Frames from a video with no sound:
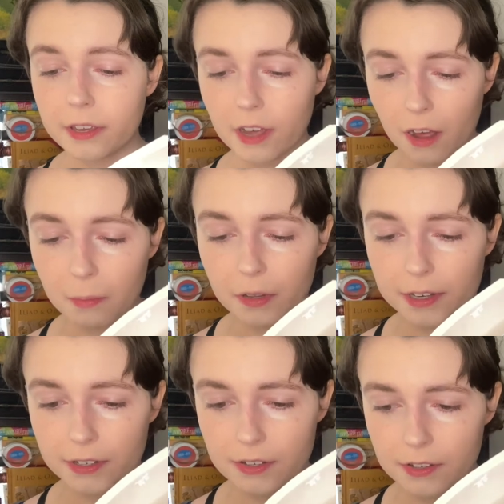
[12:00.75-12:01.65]

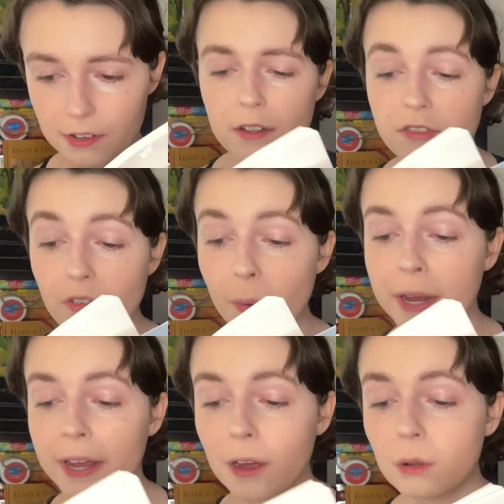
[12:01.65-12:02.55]
couplets,
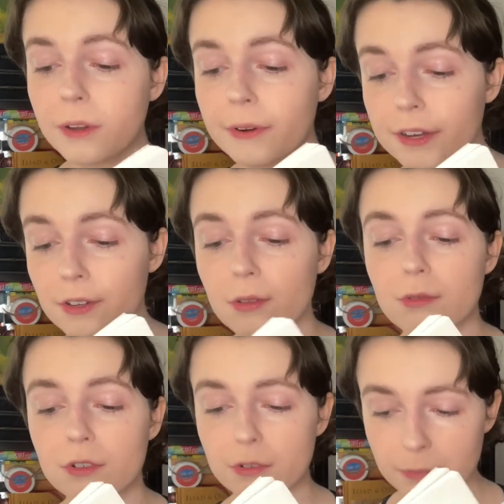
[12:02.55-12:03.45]
throwing out lyrics
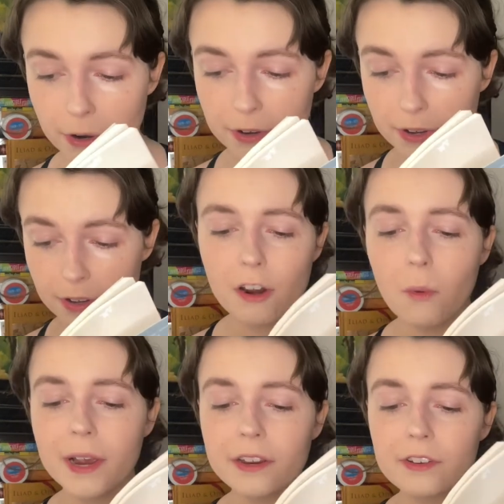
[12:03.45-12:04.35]
through smoke.
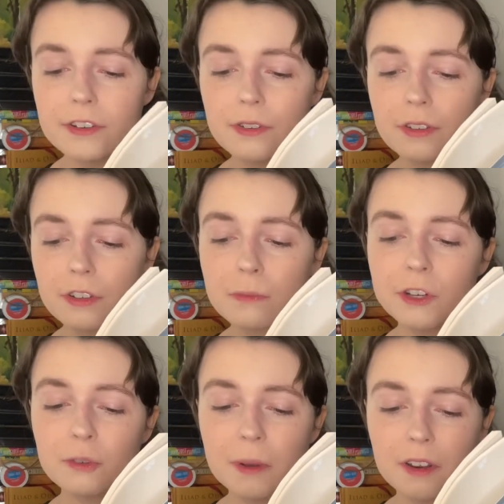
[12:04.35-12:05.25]
No, I can do this
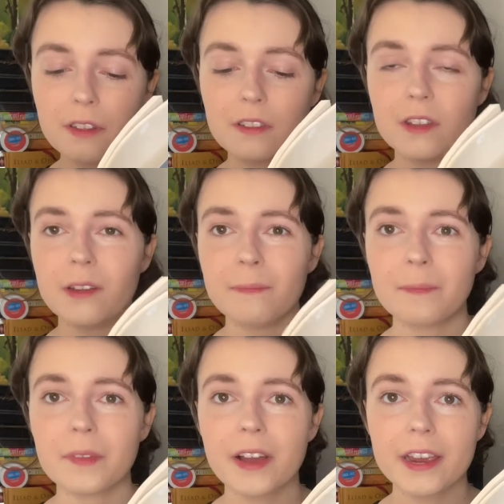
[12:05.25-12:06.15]
much better than
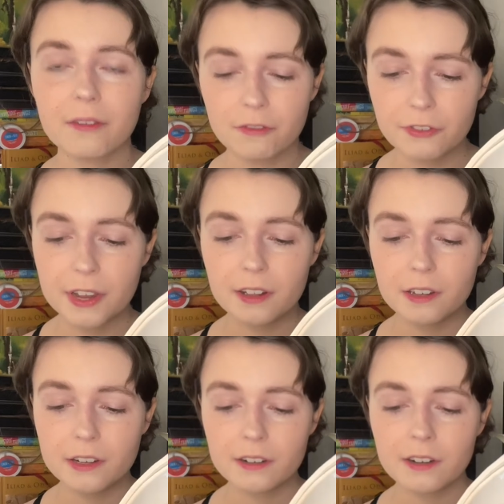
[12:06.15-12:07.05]
them. I can feel
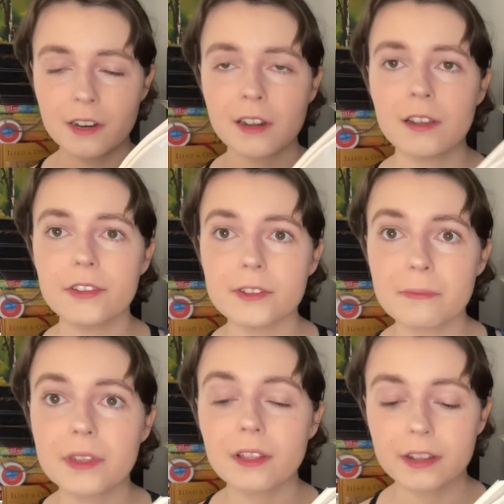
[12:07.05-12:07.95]
it.
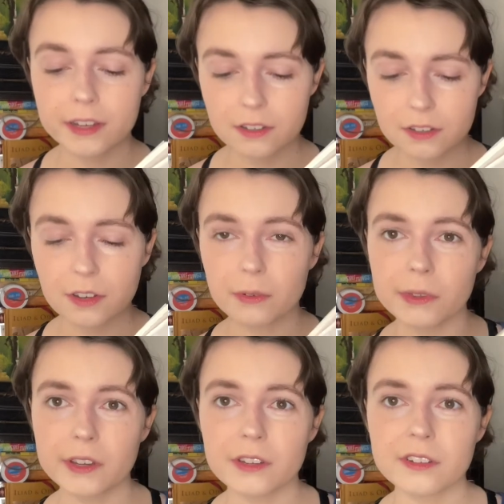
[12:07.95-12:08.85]
Something like
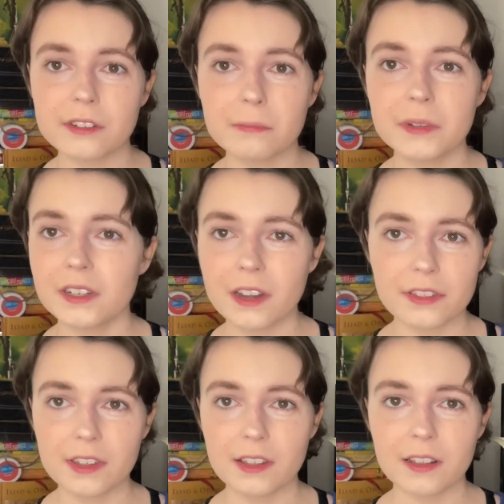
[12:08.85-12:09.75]
stillness, but
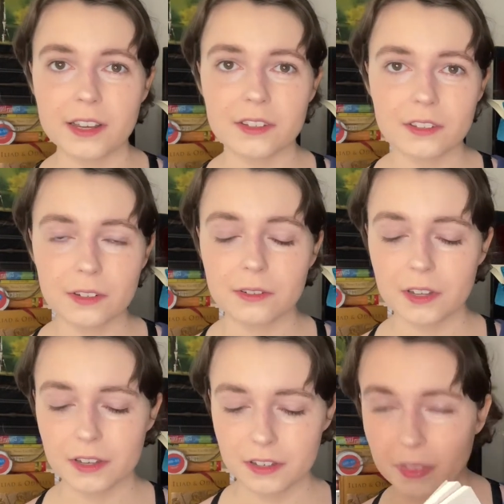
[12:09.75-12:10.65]
nothing like
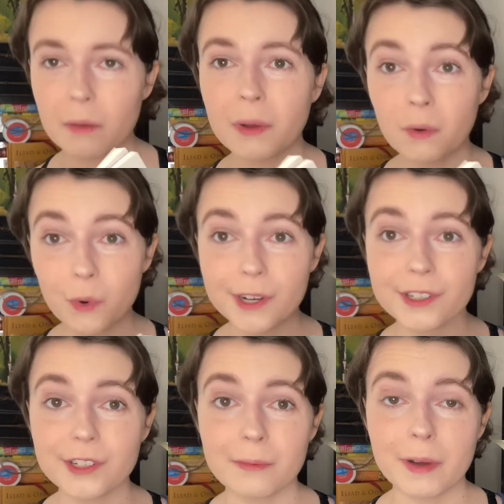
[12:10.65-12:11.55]
stillness. My
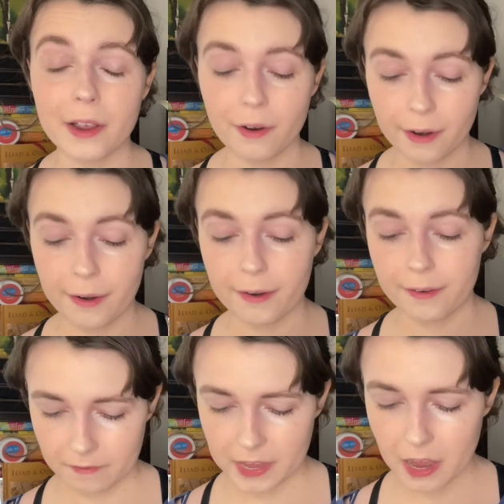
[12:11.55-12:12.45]
words are my
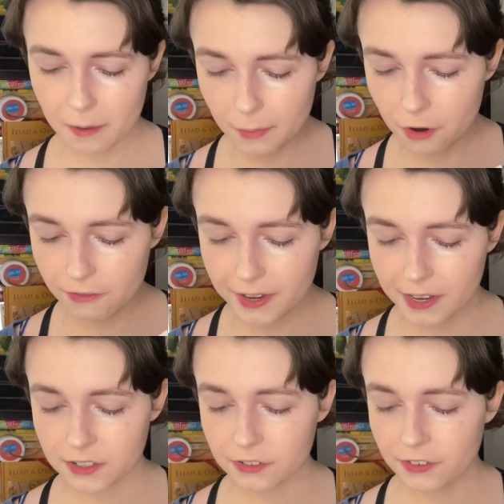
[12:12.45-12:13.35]
own. I'm
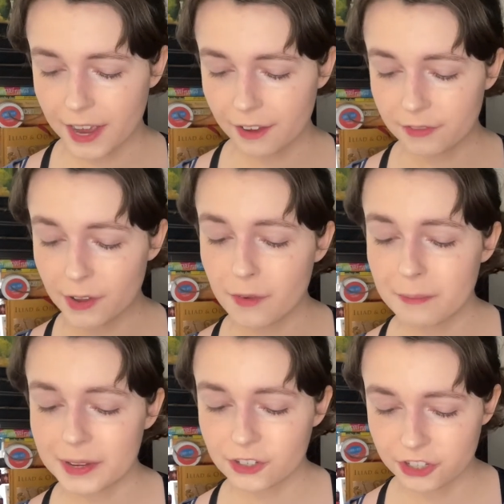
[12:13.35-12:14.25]
moving as if I have never
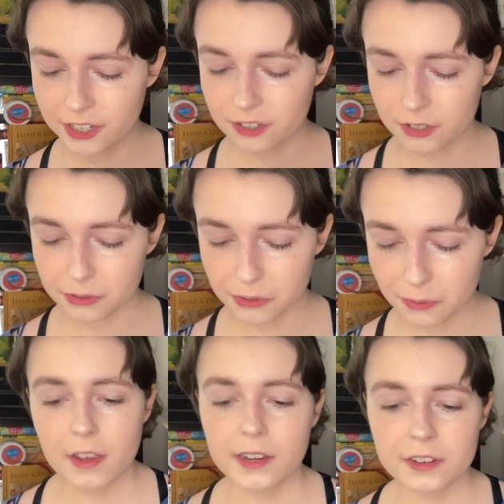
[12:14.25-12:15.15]
been
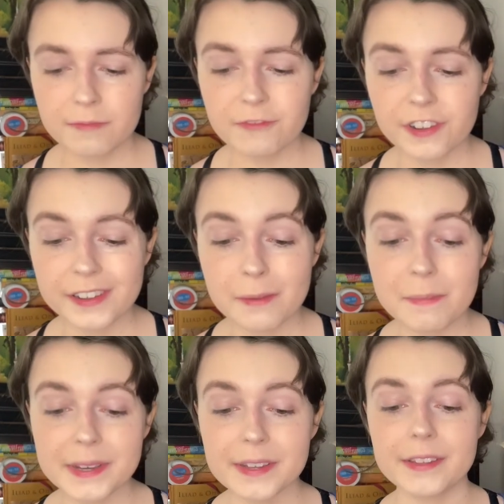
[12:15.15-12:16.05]
gentle, and I'm feeling
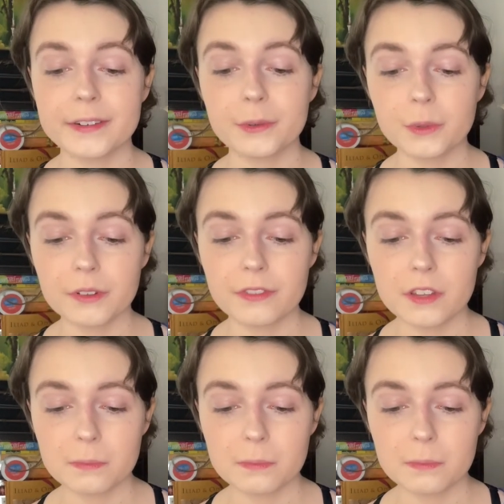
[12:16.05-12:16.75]
bigger than all of these